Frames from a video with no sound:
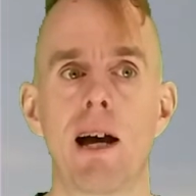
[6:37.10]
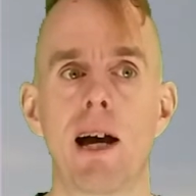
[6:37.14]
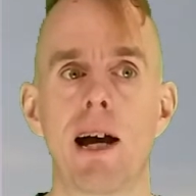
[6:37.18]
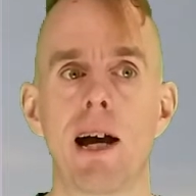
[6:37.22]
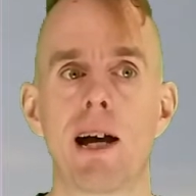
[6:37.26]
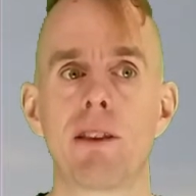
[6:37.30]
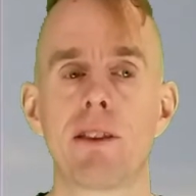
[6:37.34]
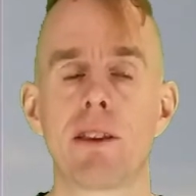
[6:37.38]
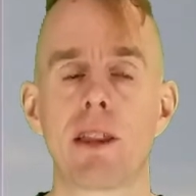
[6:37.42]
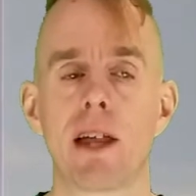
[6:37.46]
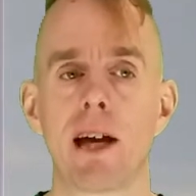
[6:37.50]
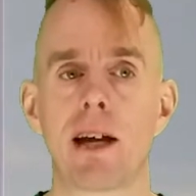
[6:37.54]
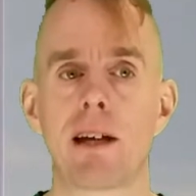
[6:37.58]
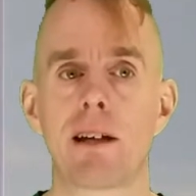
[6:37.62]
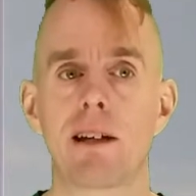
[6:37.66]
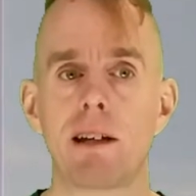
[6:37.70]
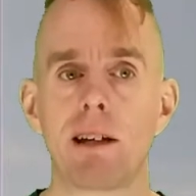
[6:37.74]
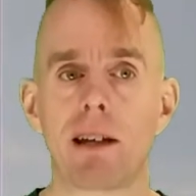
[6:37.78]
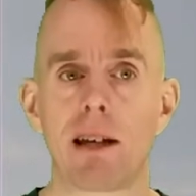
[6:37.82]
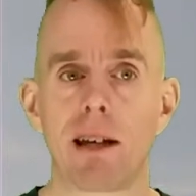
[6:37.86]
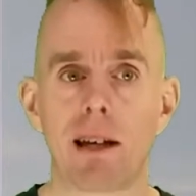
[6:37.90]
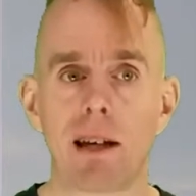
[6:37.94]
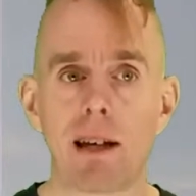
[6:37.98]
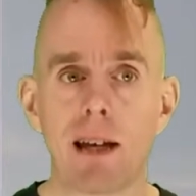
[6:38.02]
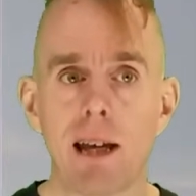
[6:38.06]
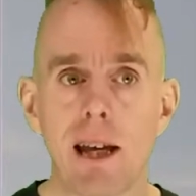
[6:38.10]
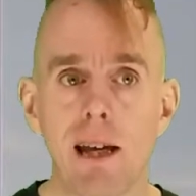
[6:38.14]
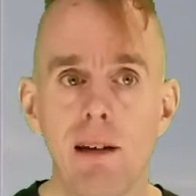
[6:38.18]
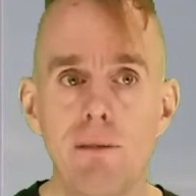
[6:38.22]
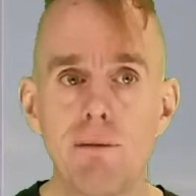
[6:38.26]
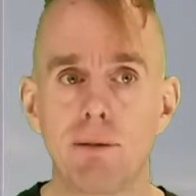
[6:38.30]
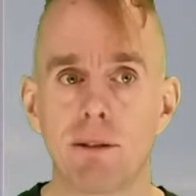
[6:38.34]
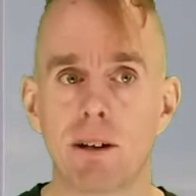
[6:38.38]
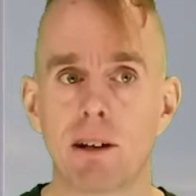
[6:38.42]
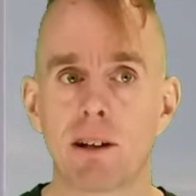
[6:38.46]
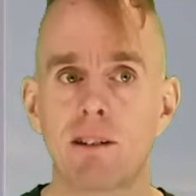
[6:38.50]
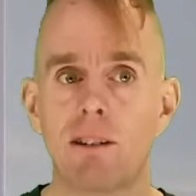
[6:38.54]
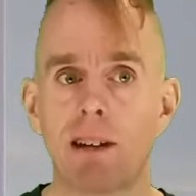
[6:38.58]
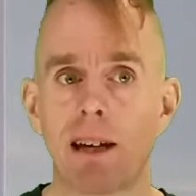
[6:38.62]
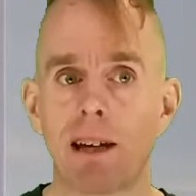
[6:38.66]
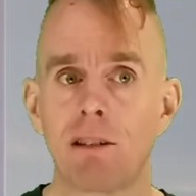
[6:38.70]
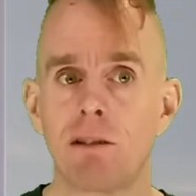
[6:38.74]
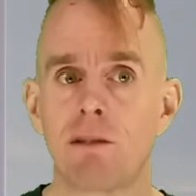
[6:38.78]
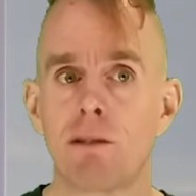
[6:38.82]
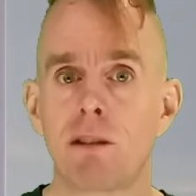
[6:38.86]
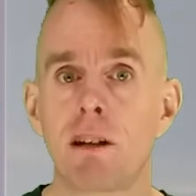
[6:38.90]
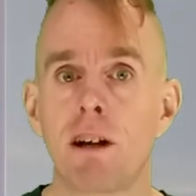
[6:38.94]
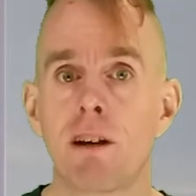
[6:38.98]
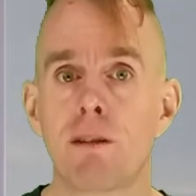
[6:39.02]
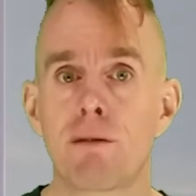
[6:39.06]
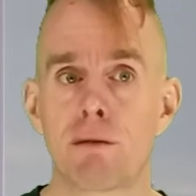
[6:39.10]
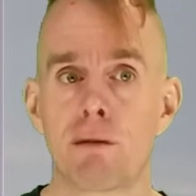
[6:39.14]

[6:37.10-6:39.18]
And that heat flux has to go